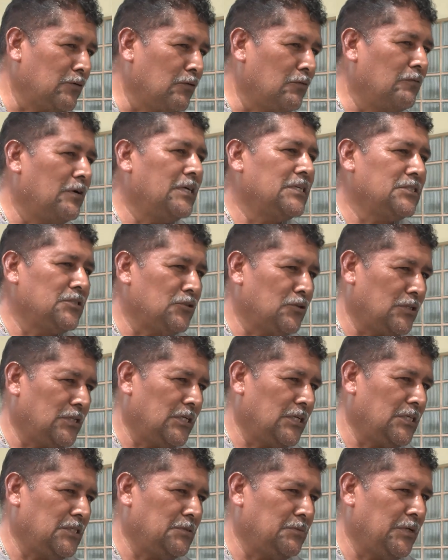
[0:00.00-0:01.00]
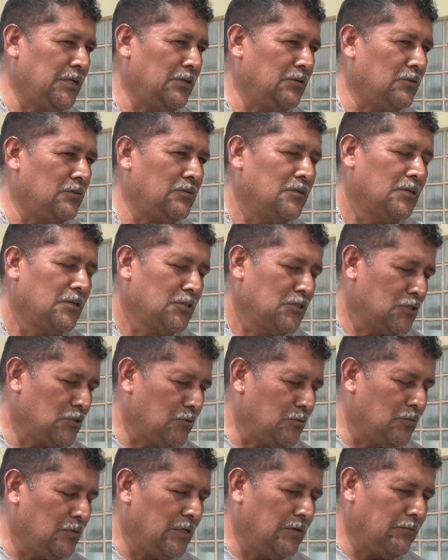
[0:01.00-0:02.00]
over. Is nothing is being done.
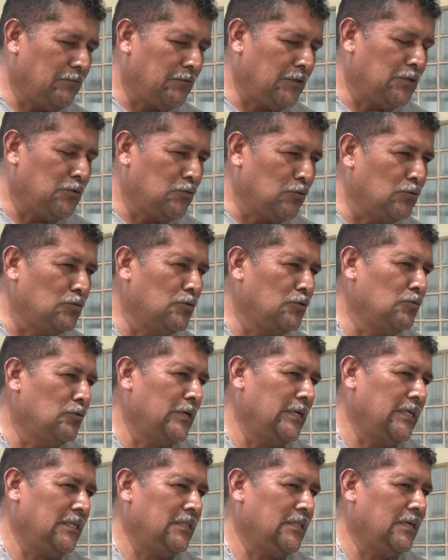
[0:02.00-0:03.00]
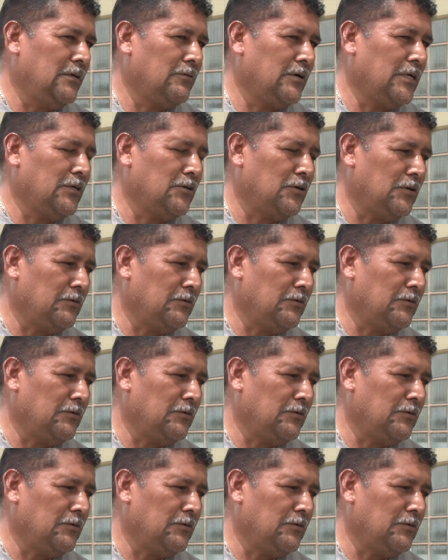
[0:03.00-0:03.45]
So if we don't do anything right now,